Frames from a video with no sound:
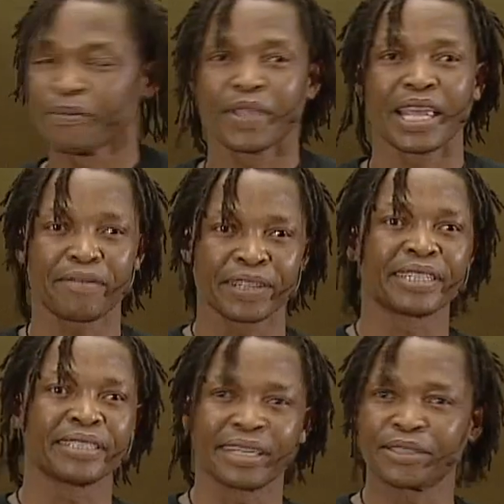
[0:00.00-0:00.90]
everything
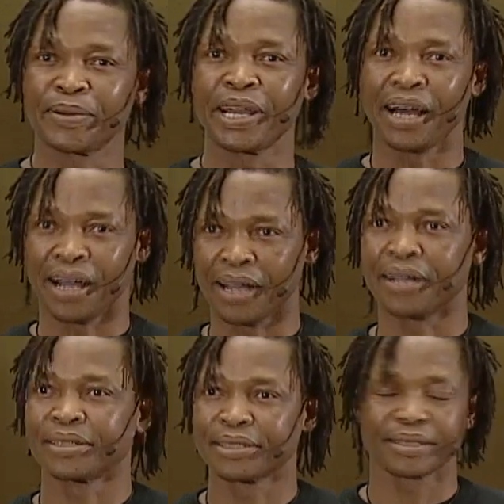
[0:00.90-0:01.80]
that we are,
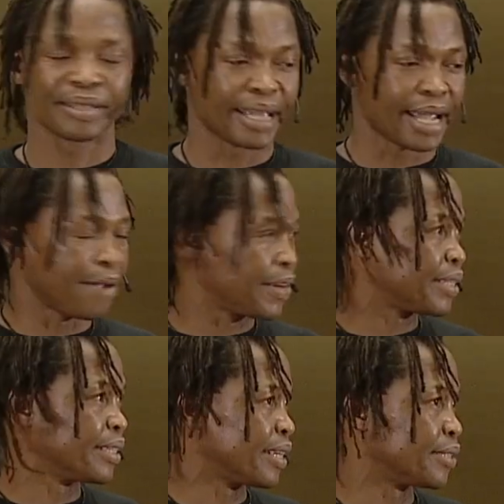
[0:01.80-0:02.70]

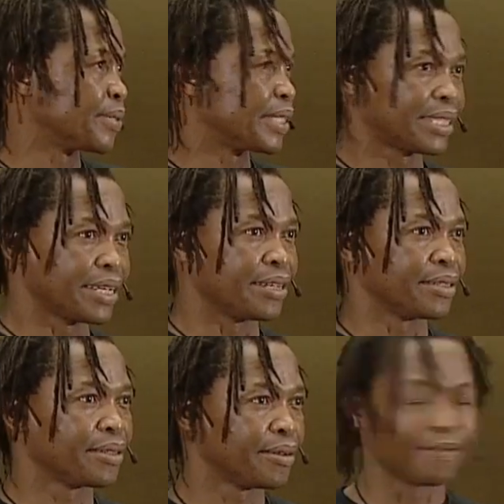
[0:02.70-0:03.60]
everything that we see,
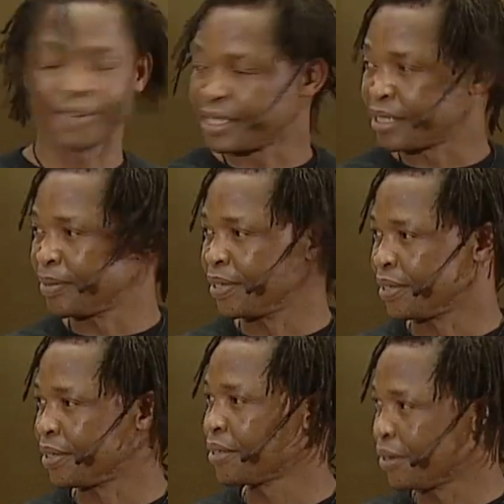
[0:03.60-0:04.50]
visible
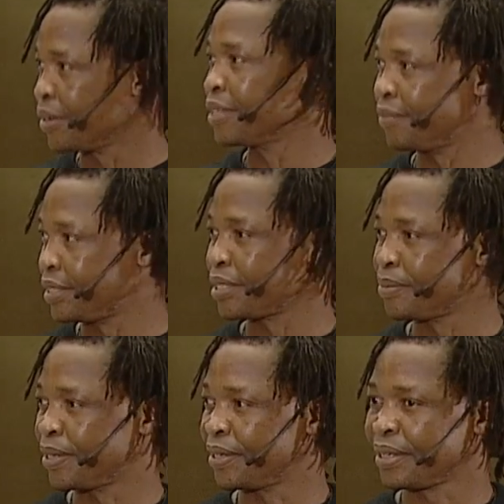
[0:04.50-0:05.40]
or
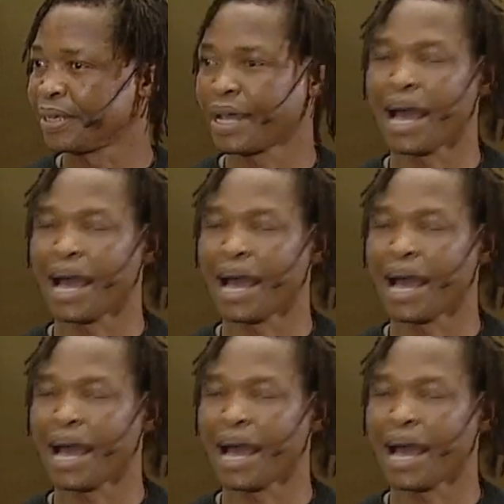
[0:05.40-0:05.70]
invisible, are